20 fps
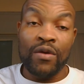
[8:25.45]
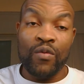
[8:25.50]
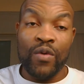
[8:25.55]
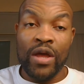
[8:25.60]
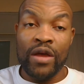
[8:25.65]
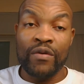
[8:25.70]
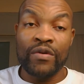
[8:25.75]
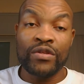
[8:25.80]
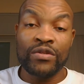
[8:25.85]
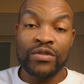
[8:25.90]
we are
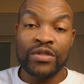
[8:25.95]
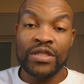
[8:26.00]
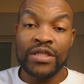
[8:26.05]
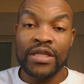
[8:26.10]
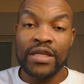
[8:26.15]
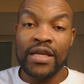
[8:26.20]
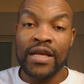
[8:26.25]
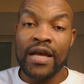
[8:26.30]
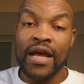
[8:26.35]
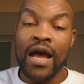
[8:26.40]
going to
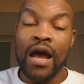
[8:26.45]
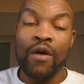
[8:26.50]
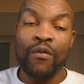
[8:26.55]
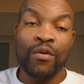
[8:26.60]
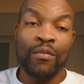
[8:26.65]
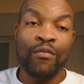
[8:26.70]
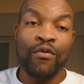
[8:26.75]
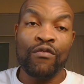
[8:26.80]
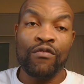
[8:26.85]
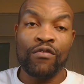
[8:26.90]
see how we
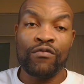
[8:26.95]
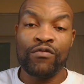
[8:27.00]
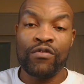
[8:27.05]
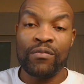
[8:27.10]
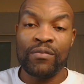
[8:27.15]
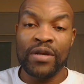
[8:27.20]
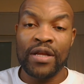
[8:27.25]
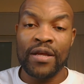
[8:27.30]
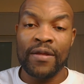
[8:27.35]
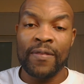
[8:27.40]
move on
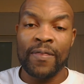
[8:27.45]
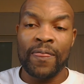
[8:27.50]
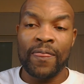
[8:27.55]
from there.